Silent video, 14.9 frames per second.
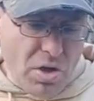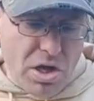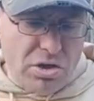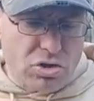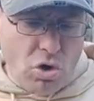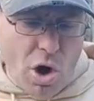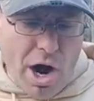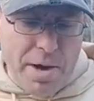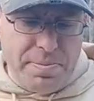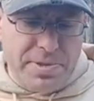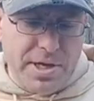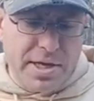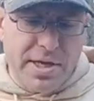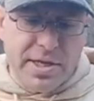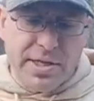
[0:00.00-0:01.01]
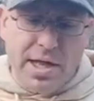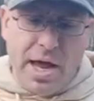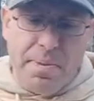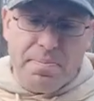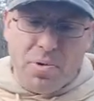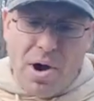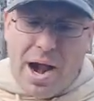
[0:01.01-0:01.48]
So I'm thinking
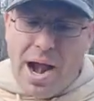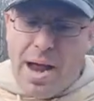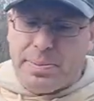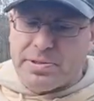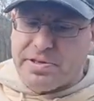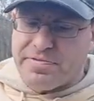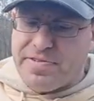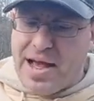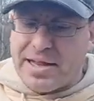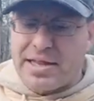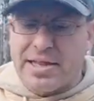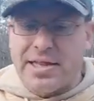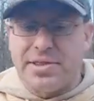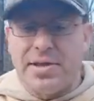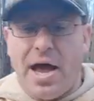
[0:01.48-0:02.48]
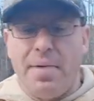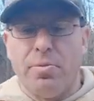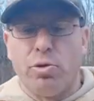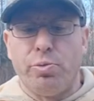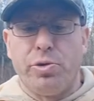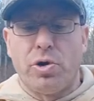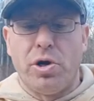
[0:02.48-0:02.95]
that perhaps the fact that the
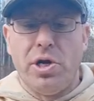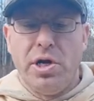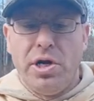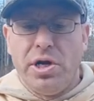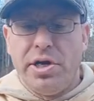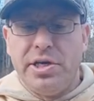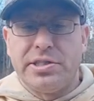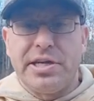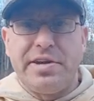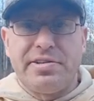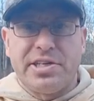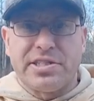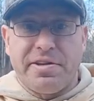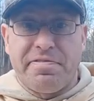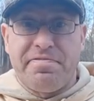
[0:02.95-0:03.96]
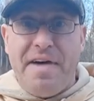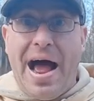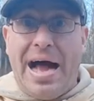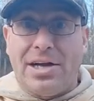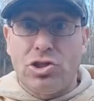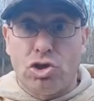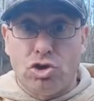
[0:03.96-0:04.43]
9mm is just a
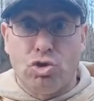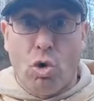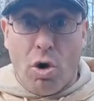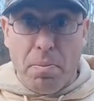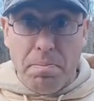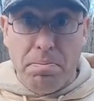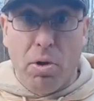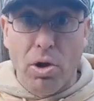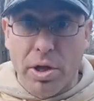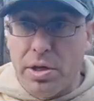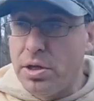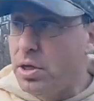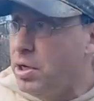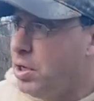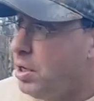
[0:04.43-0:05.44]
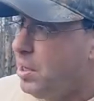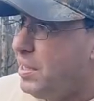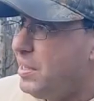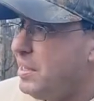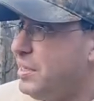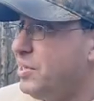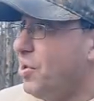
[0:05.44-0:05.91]
fat, short bullet,
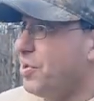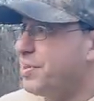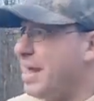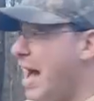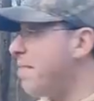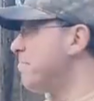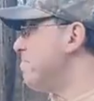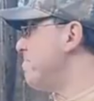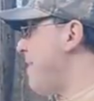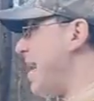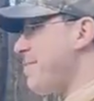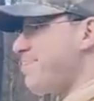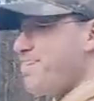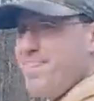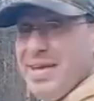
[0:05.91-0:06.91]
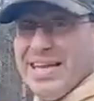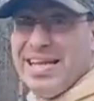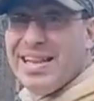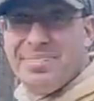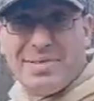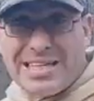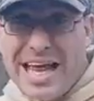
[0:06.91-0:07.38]
you know, that might be the
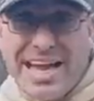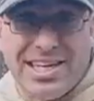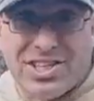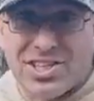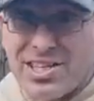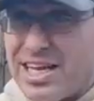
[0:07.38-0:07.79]
limitation.